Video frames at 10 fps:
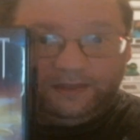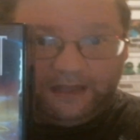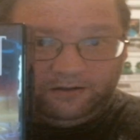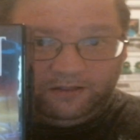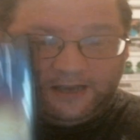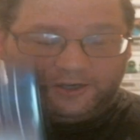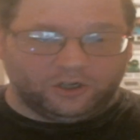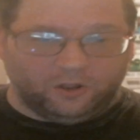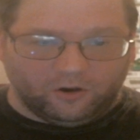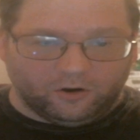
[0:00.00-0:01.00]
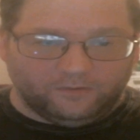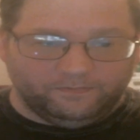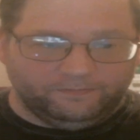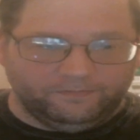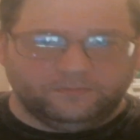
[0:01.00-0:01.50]
That'll last you longer.
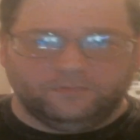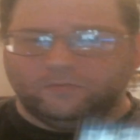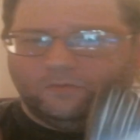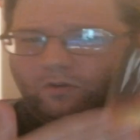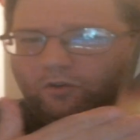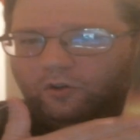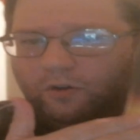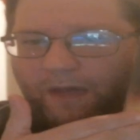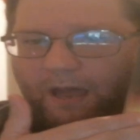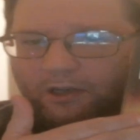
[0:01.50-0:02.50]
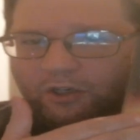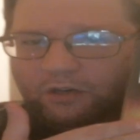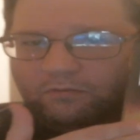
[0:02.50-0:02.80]
Good packaging.